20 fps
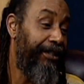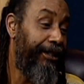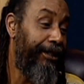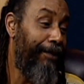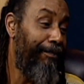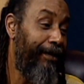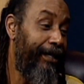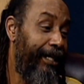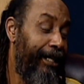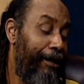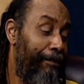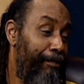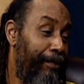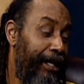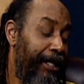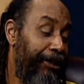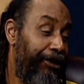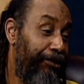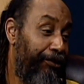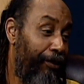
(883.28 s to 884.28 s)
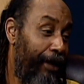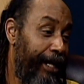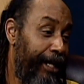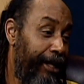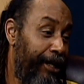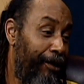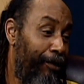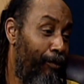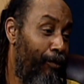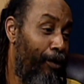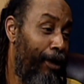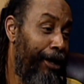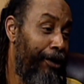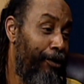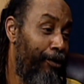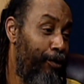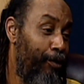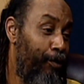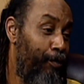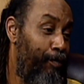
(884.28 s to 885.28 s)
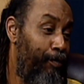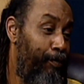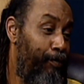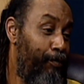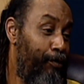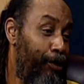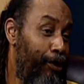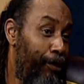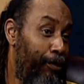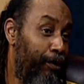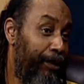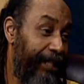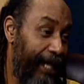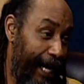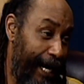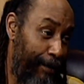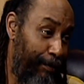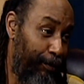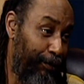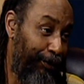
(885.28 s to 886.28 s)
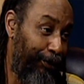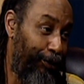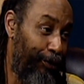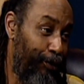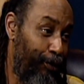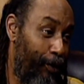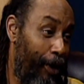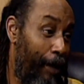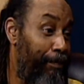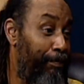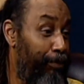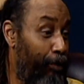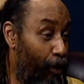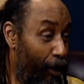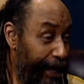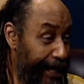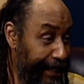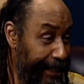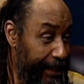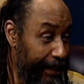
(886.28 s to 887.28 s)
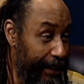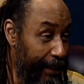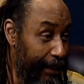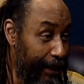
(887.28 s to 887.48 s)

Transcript: is simply the administrator, one who was able to appoint